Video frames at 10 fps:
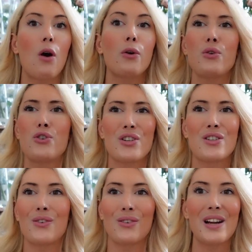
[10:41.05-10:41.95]
or you
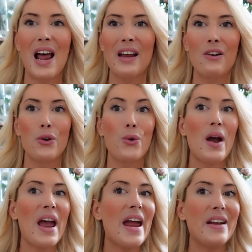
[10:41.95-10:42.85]
just don't like or you
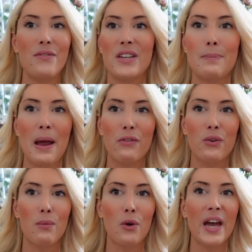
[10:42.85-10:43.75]
hate this
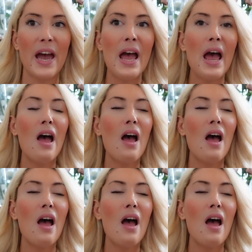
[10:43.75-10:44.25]
perfume, okay?